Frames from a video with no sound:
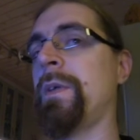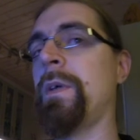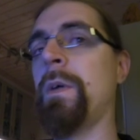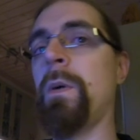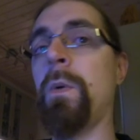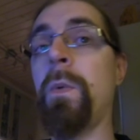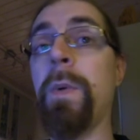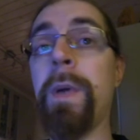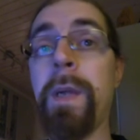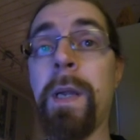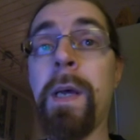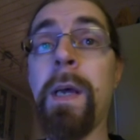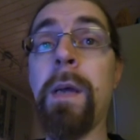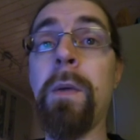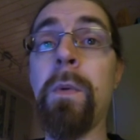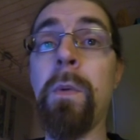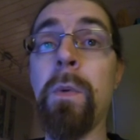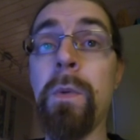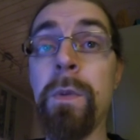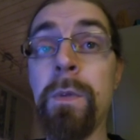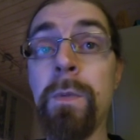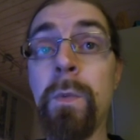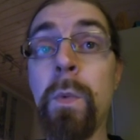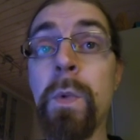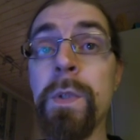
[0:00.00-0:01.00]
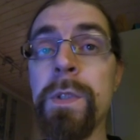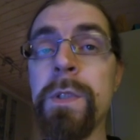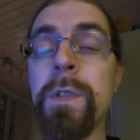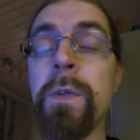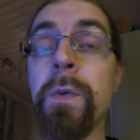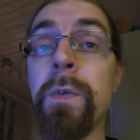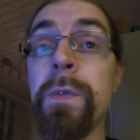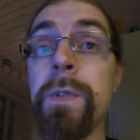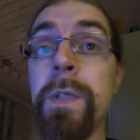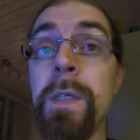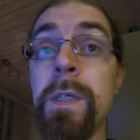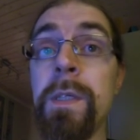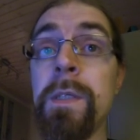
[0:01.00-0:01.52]
when I was
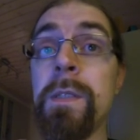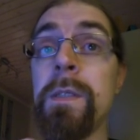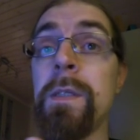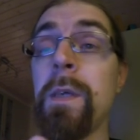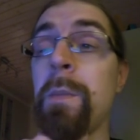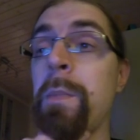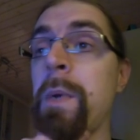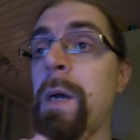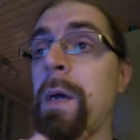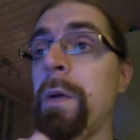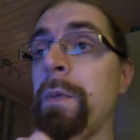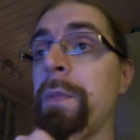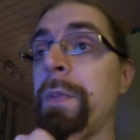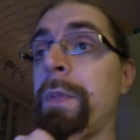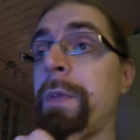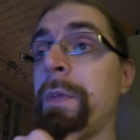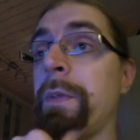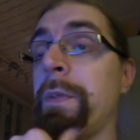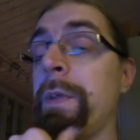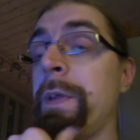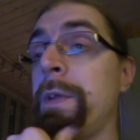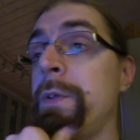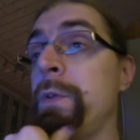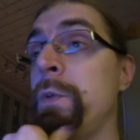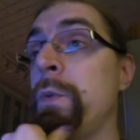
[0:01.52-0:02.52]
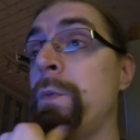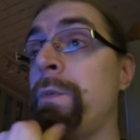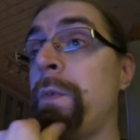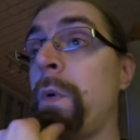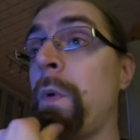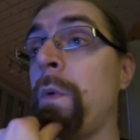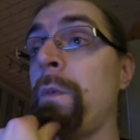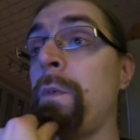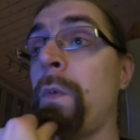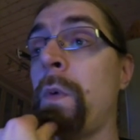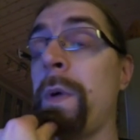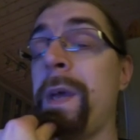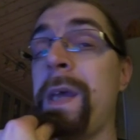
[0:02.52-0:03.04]
noticed about the new
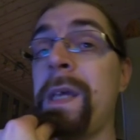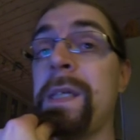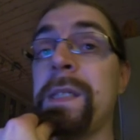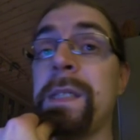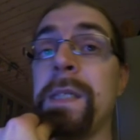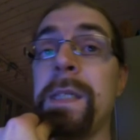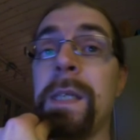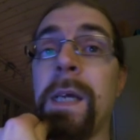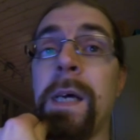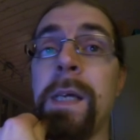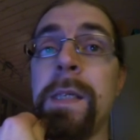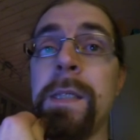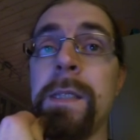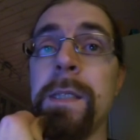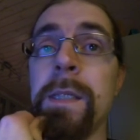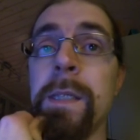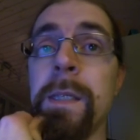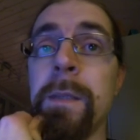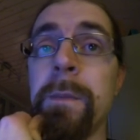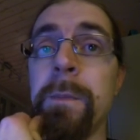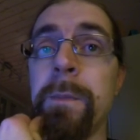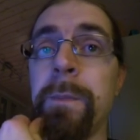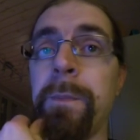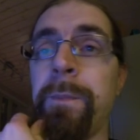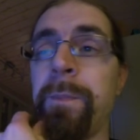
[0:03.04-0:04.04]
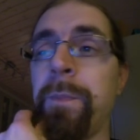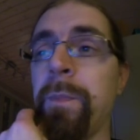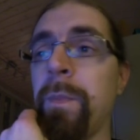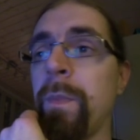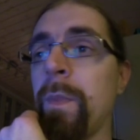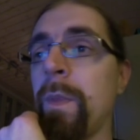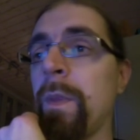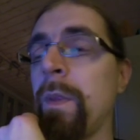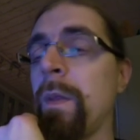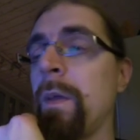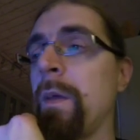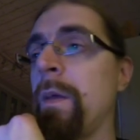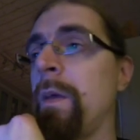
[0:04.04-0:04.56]
Volvo XC90.
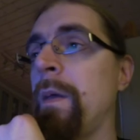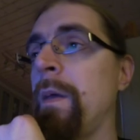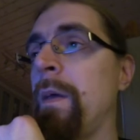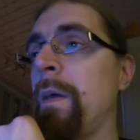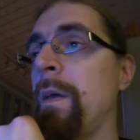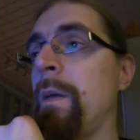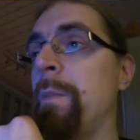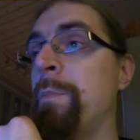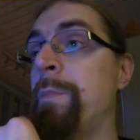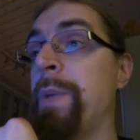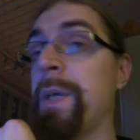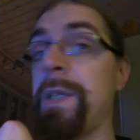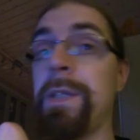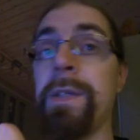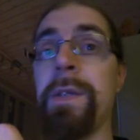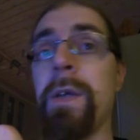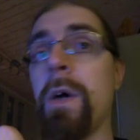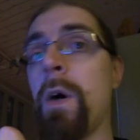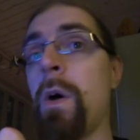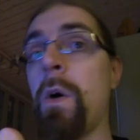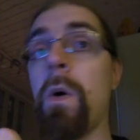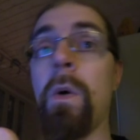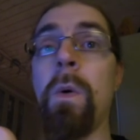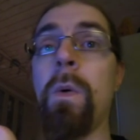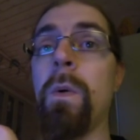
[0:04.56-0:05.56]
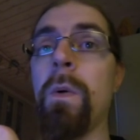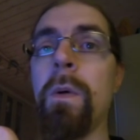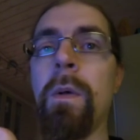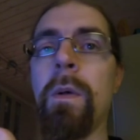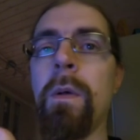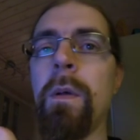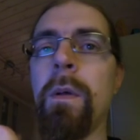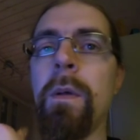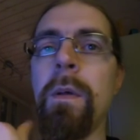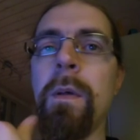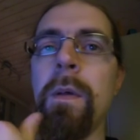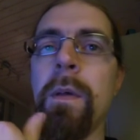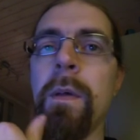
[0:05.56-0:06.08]
But no,
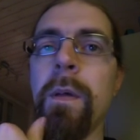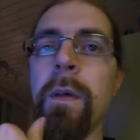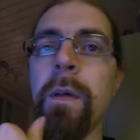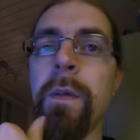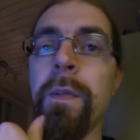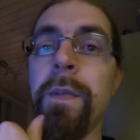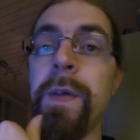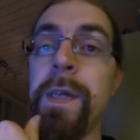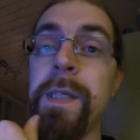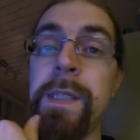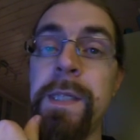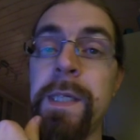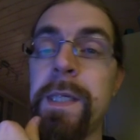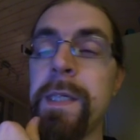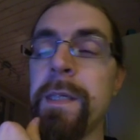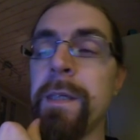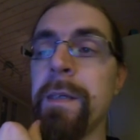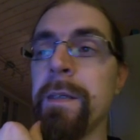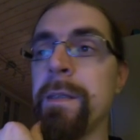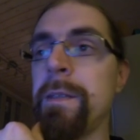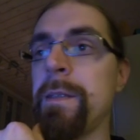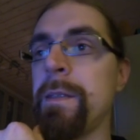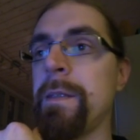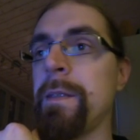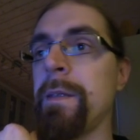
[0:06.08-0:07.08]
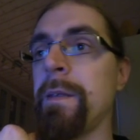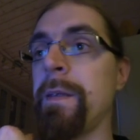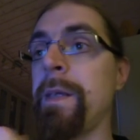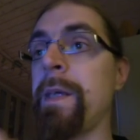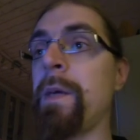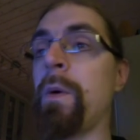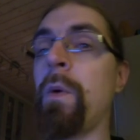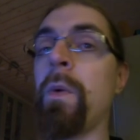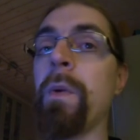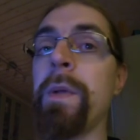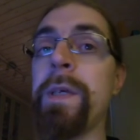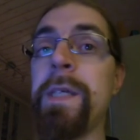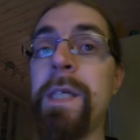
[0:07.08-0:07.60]
they didn't. They
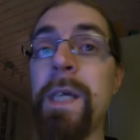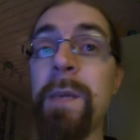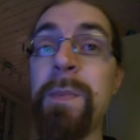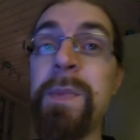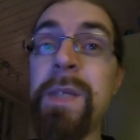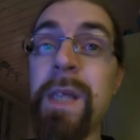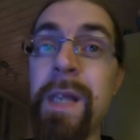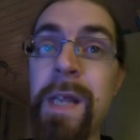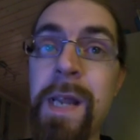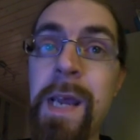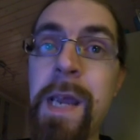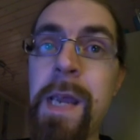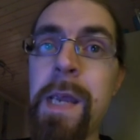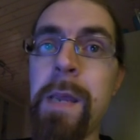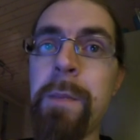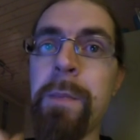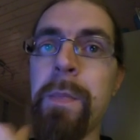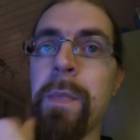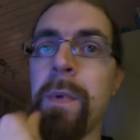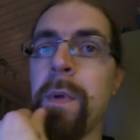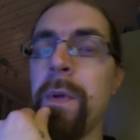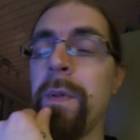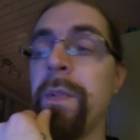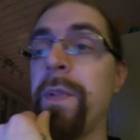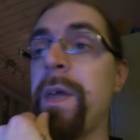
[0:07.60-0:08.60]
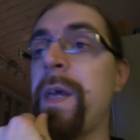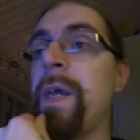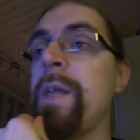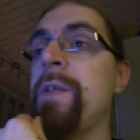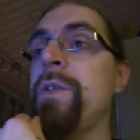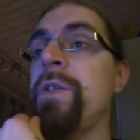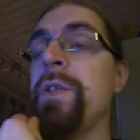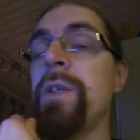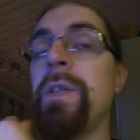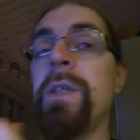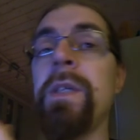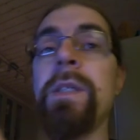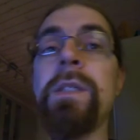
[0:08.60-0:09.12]
only kept the name. The
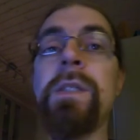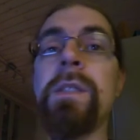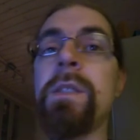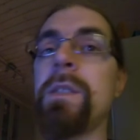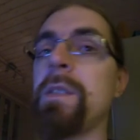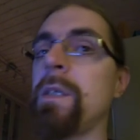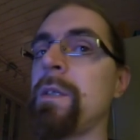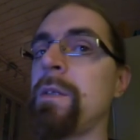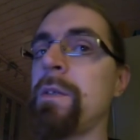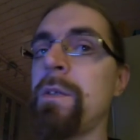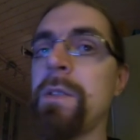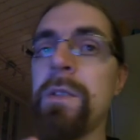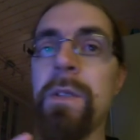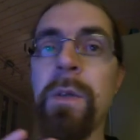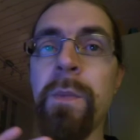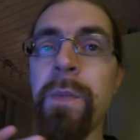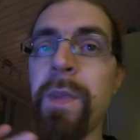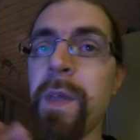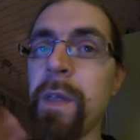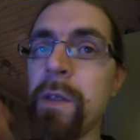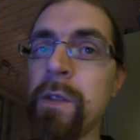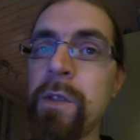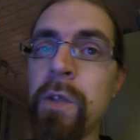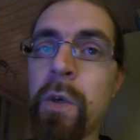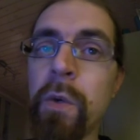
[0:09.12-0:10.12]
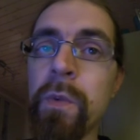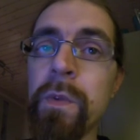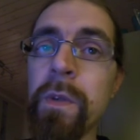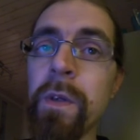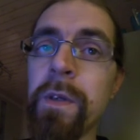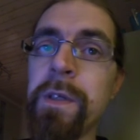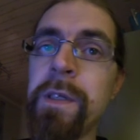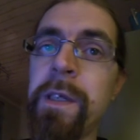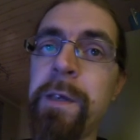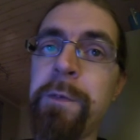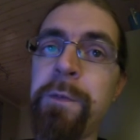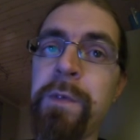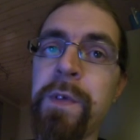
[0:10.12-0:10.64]
engine is something totally
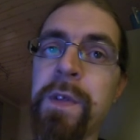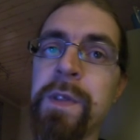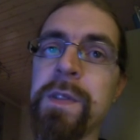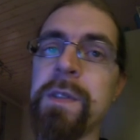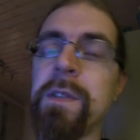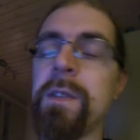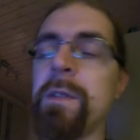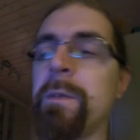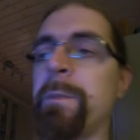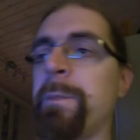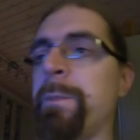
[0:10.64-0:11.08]
different.